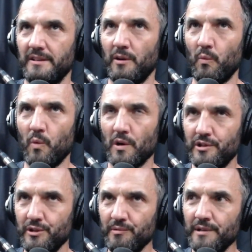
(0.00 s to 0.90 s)
You know, what
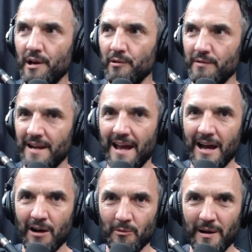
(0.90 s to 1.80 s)
do you know
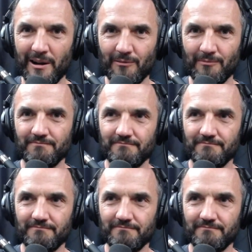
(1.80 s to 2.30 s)
now about